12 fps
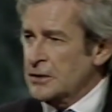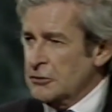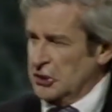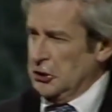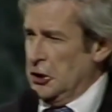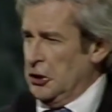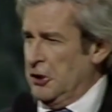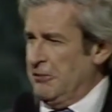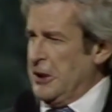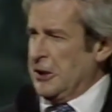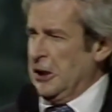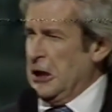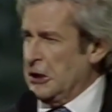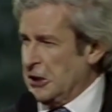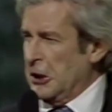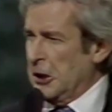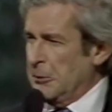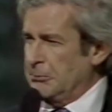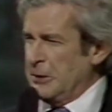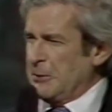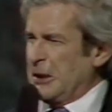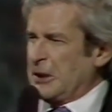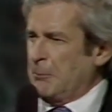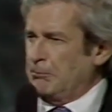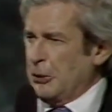Vandal, bring back that